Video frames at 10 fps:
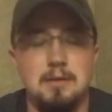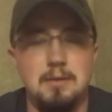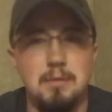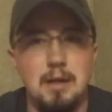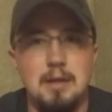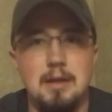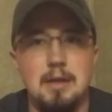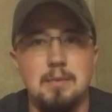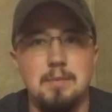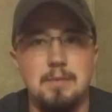you might
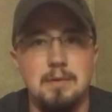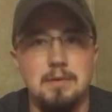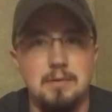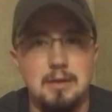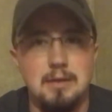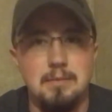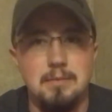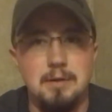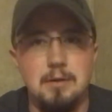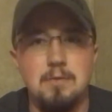not, be